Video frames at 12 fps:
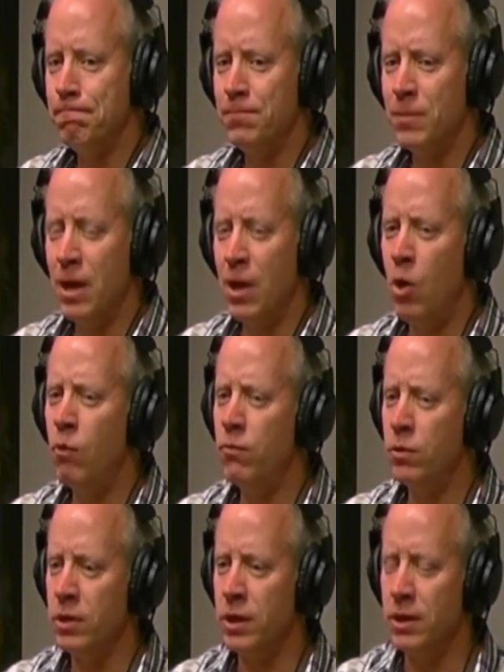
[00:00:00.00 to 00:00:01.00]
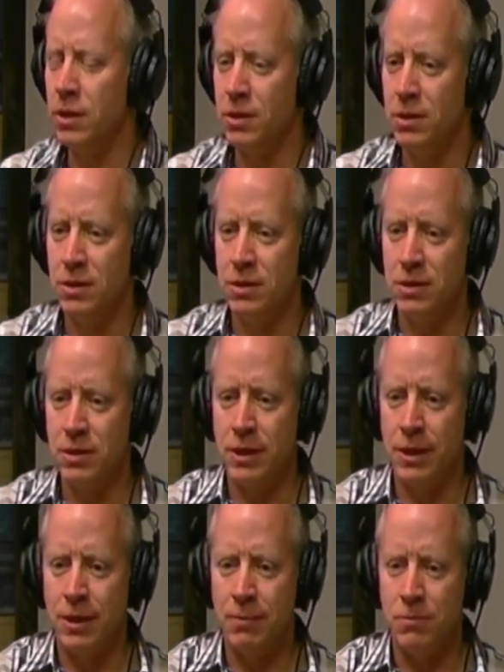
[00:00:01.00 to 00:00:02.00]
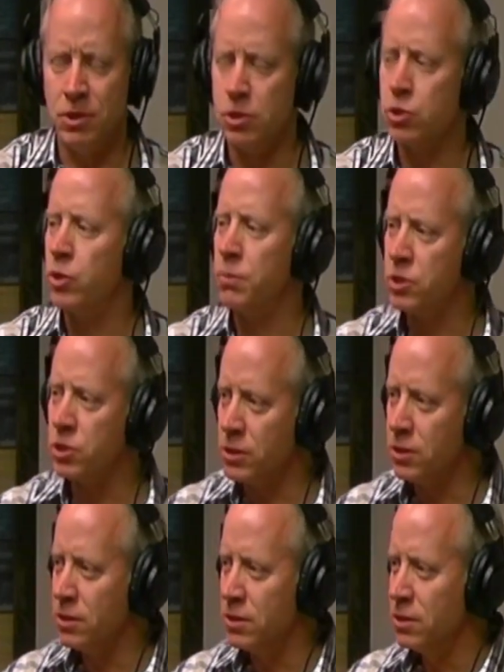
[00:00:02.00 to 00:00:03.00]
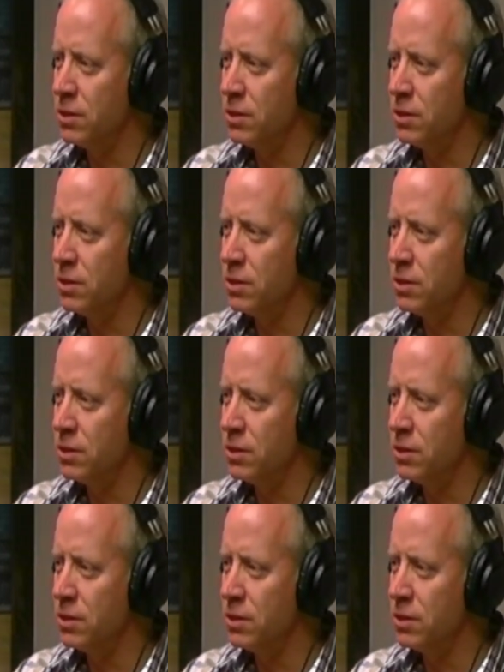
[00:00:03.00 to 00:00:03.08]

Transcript: hopefully description